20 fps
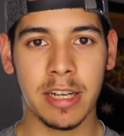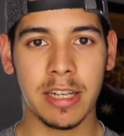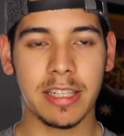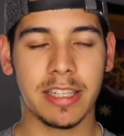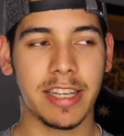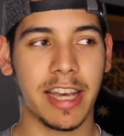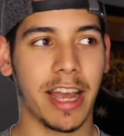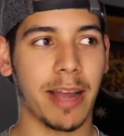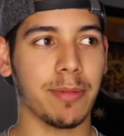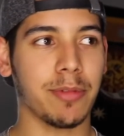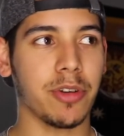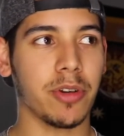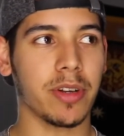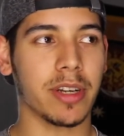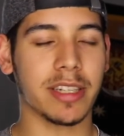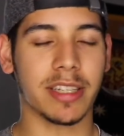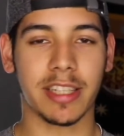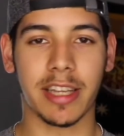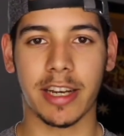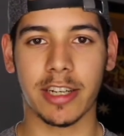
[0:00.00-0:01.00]
Say I'm
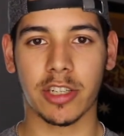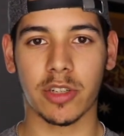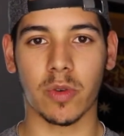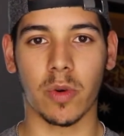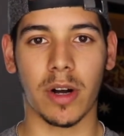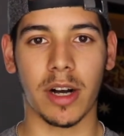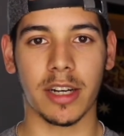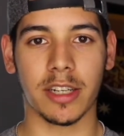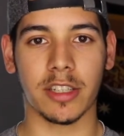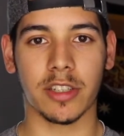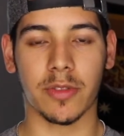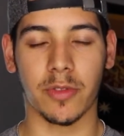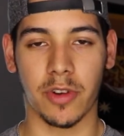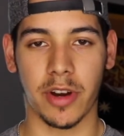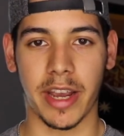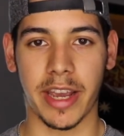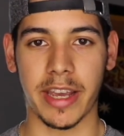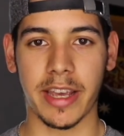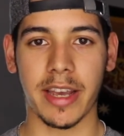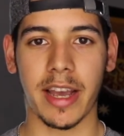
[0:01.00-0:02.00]
doing a set of squats for
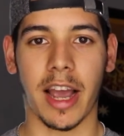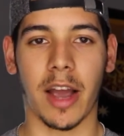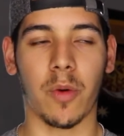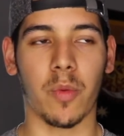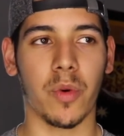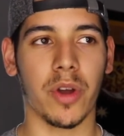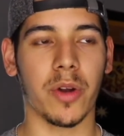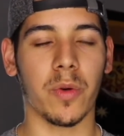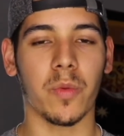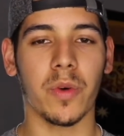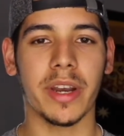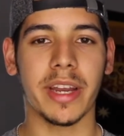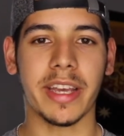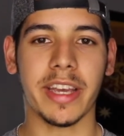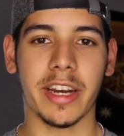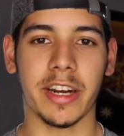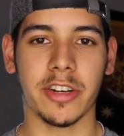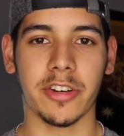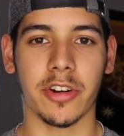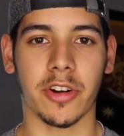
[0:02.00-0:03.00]
8, I wouldn't want to
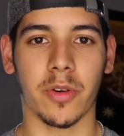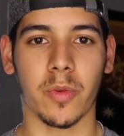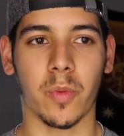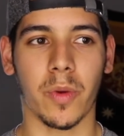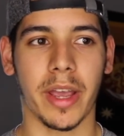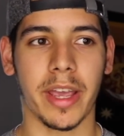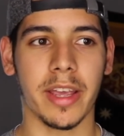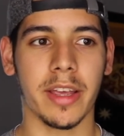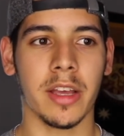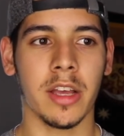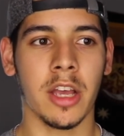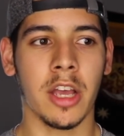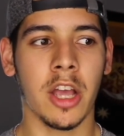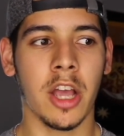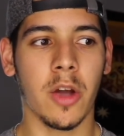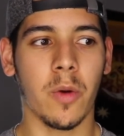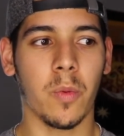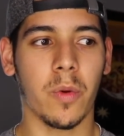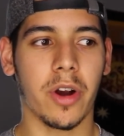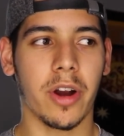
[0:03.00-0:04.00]
get under a weight
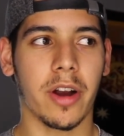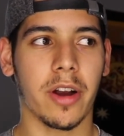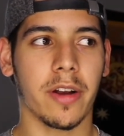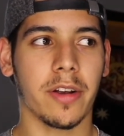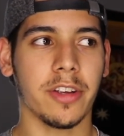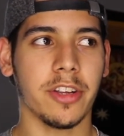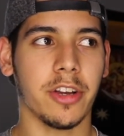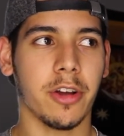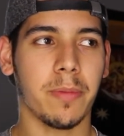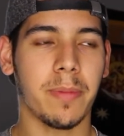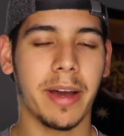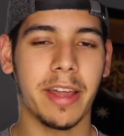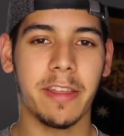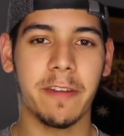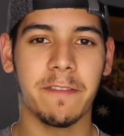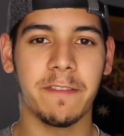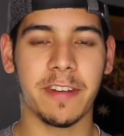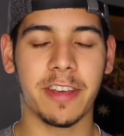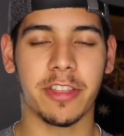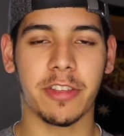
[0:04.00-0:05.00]
where by
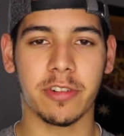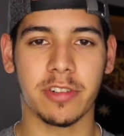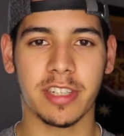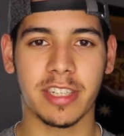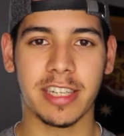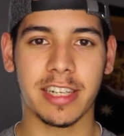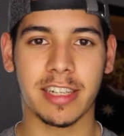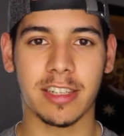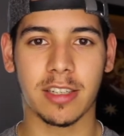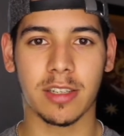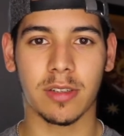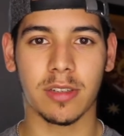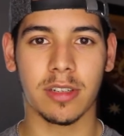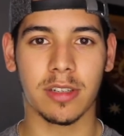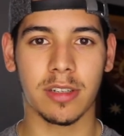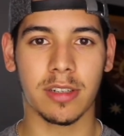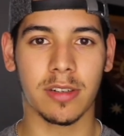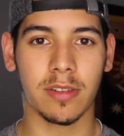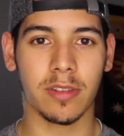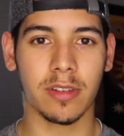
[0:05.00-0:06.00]
the 5th or 6th
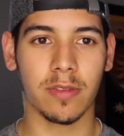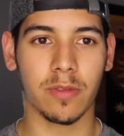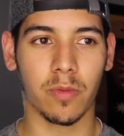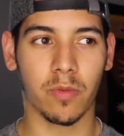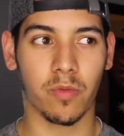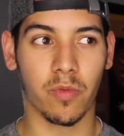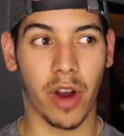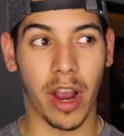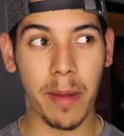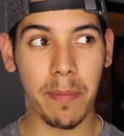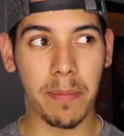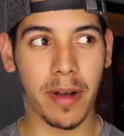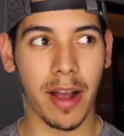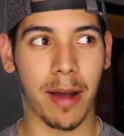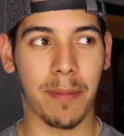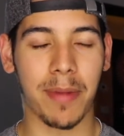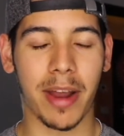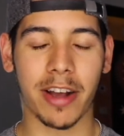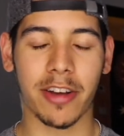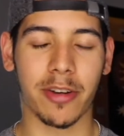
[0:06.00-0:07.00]
rep,
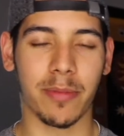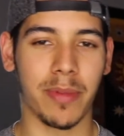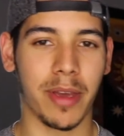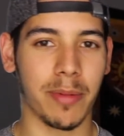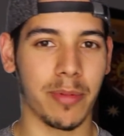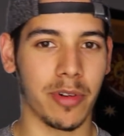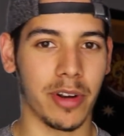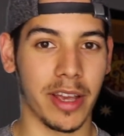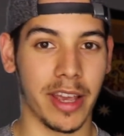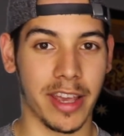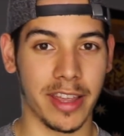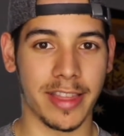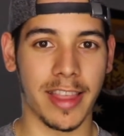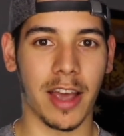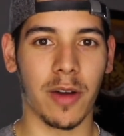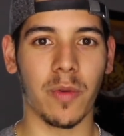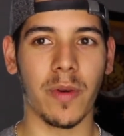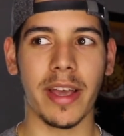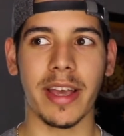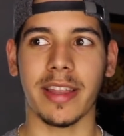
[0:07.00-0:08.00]
I'm not going to be able to hit
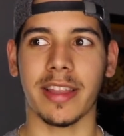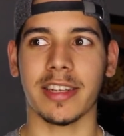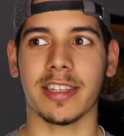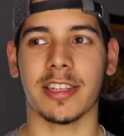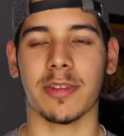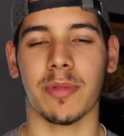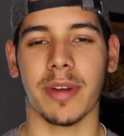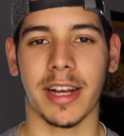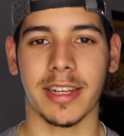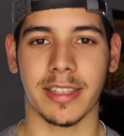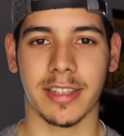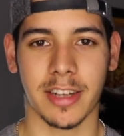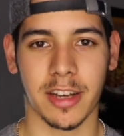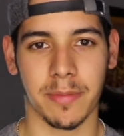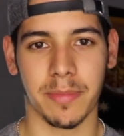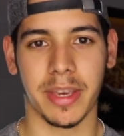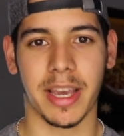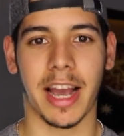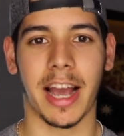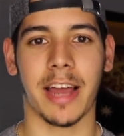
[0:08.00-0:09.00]
that weight, and then someone has to
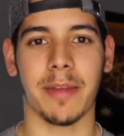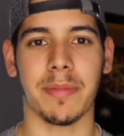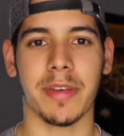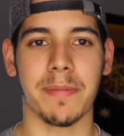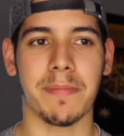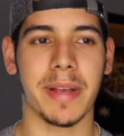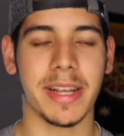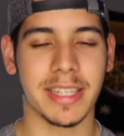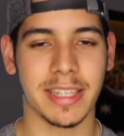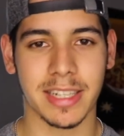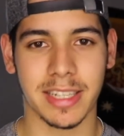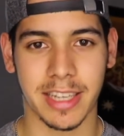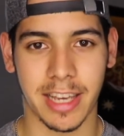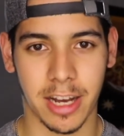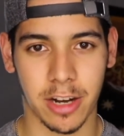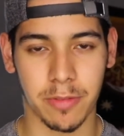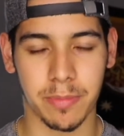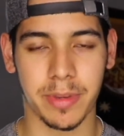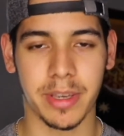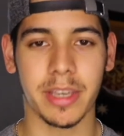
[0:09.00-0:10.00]
come behind me and basically
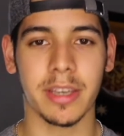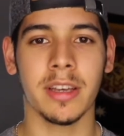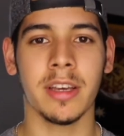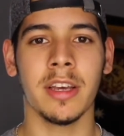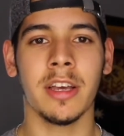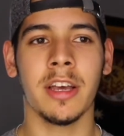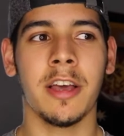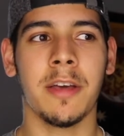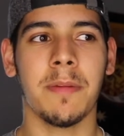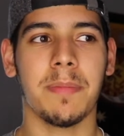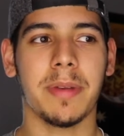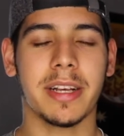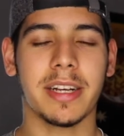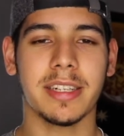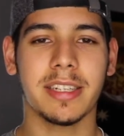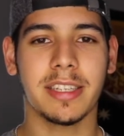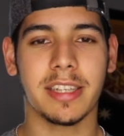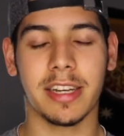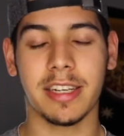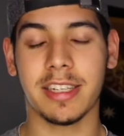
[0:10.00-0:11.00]
help me.
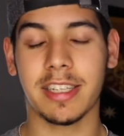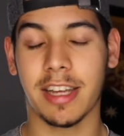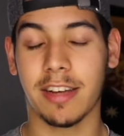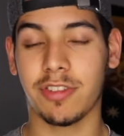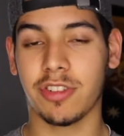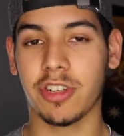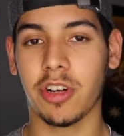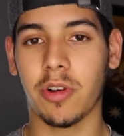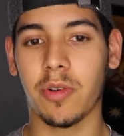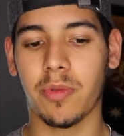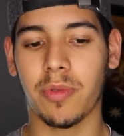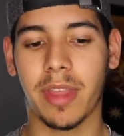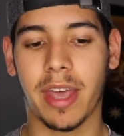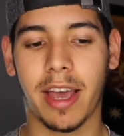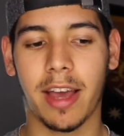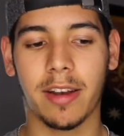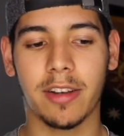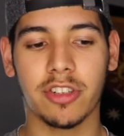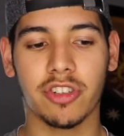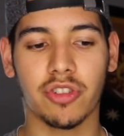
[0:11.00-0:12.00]
Because studies have shown
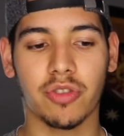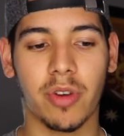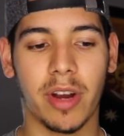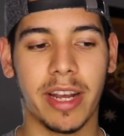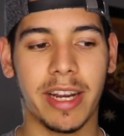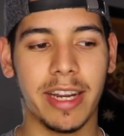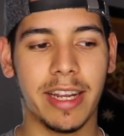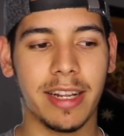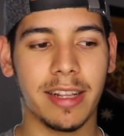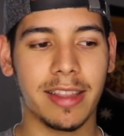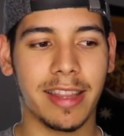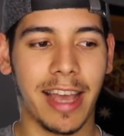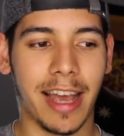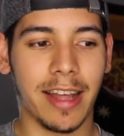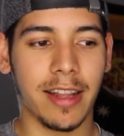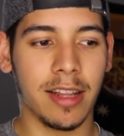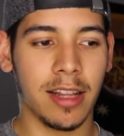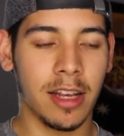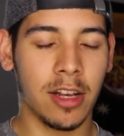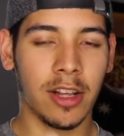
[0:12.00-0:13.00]
that training,
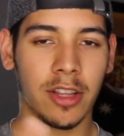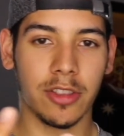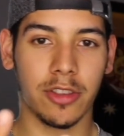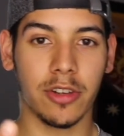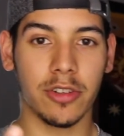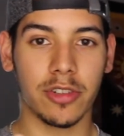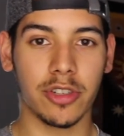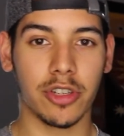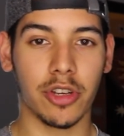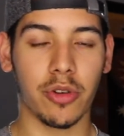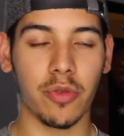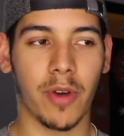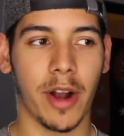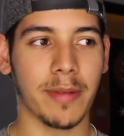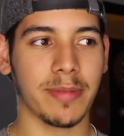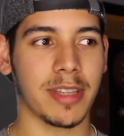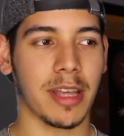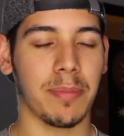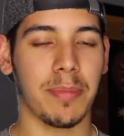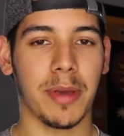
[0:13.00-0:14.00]
that those 2
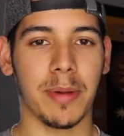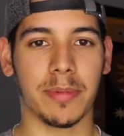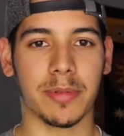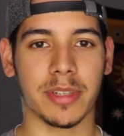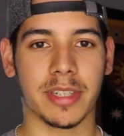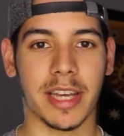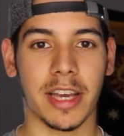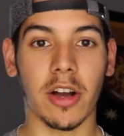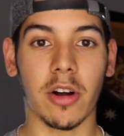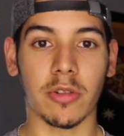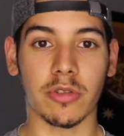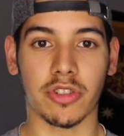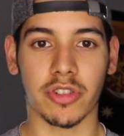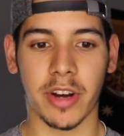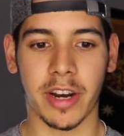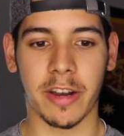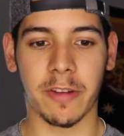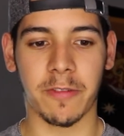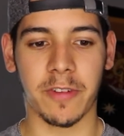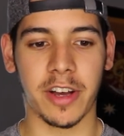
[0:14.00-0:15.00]
reps that people say, oh,
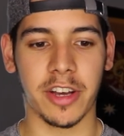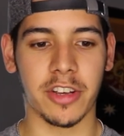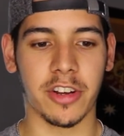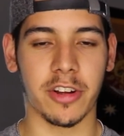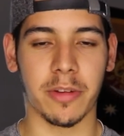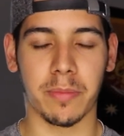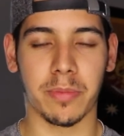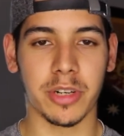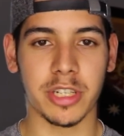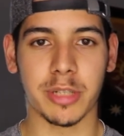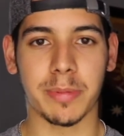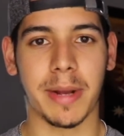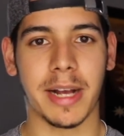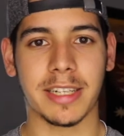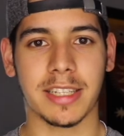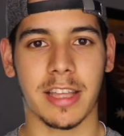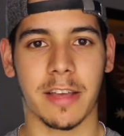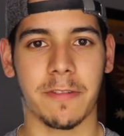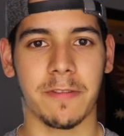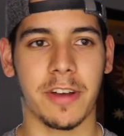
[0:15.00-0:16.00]
train to failure and push
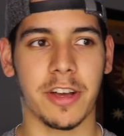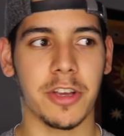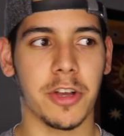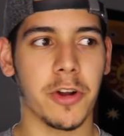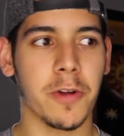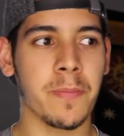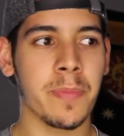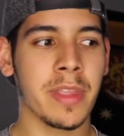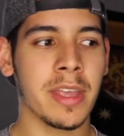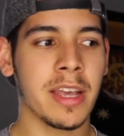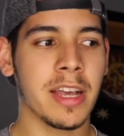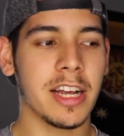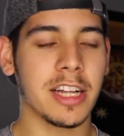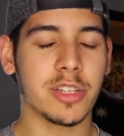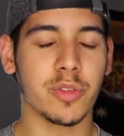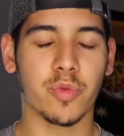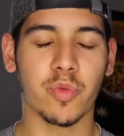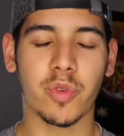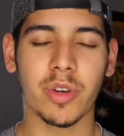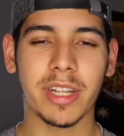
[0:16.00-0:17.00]
past that failure,
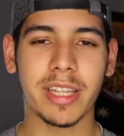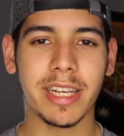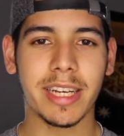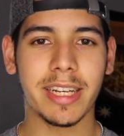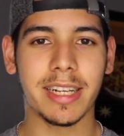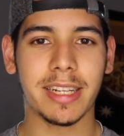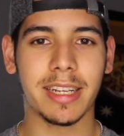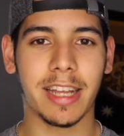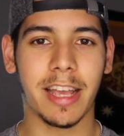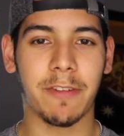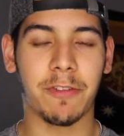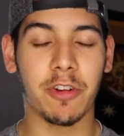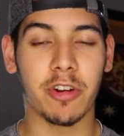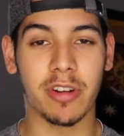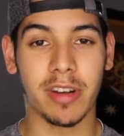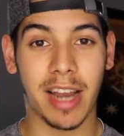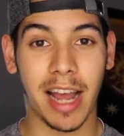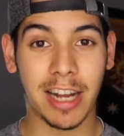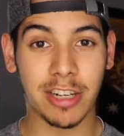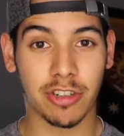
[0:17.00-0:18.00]
it's really, if you're
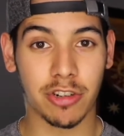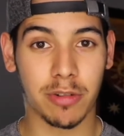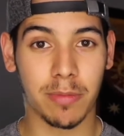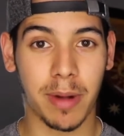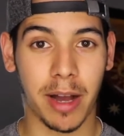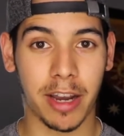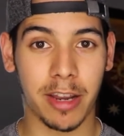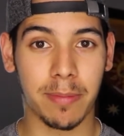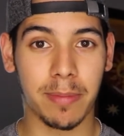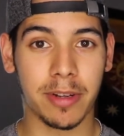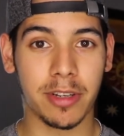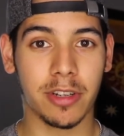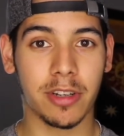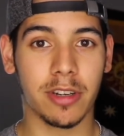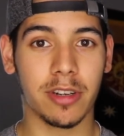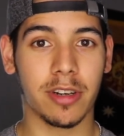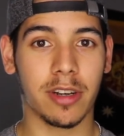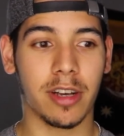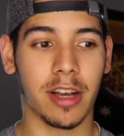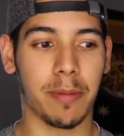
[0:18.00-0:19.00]
a natural
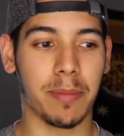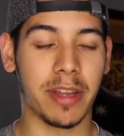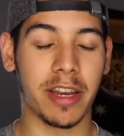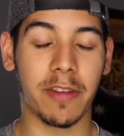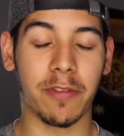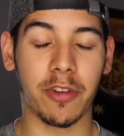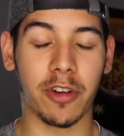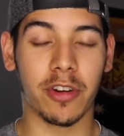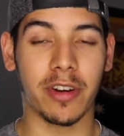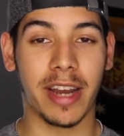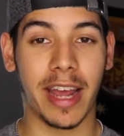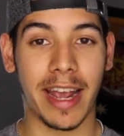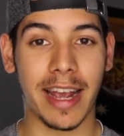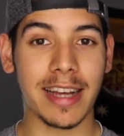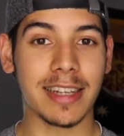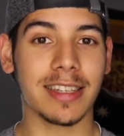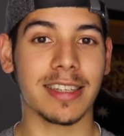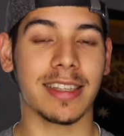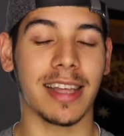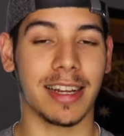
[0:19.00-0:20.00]
bodybuilder, I mean, if you're
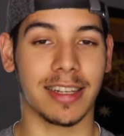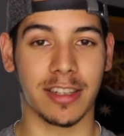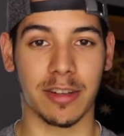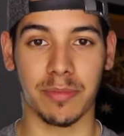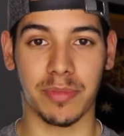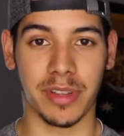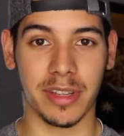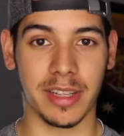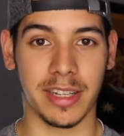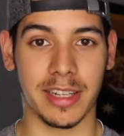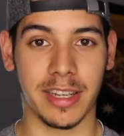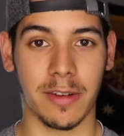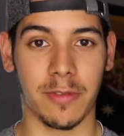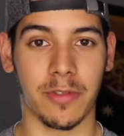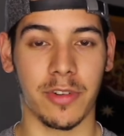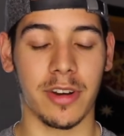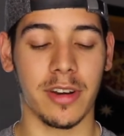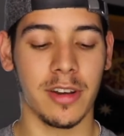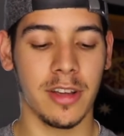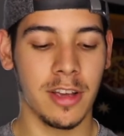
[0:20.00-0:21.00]
enhanced, that's completely
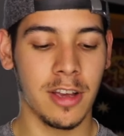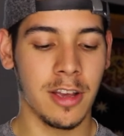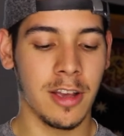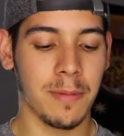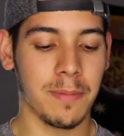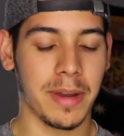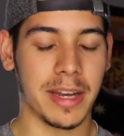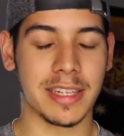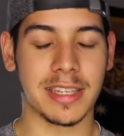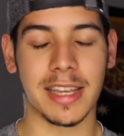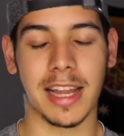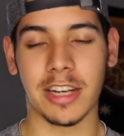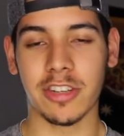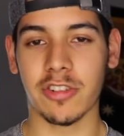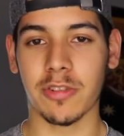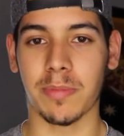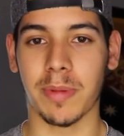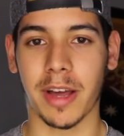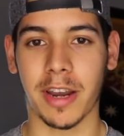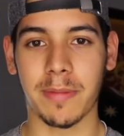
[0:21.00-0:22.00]
different. But as a
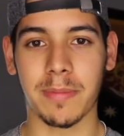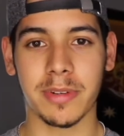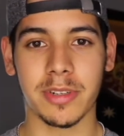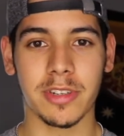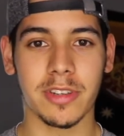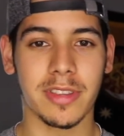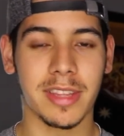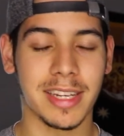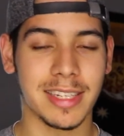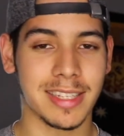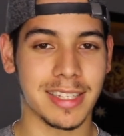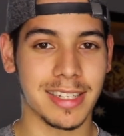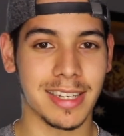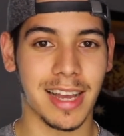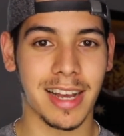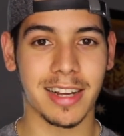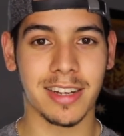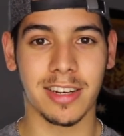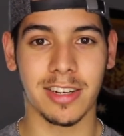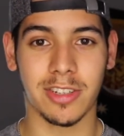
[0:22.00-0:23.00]
natural bodybuilder, that's
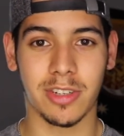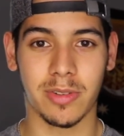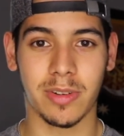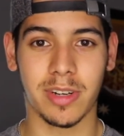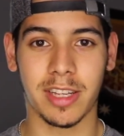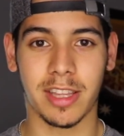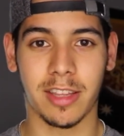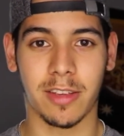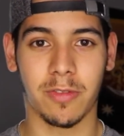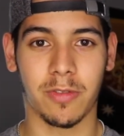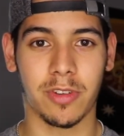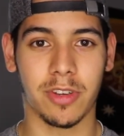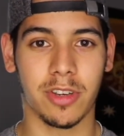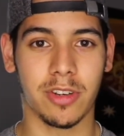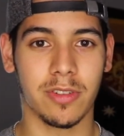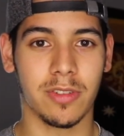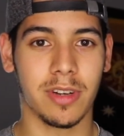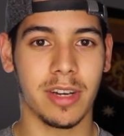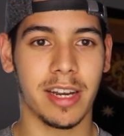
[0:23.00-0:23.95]
not going to do anything for you.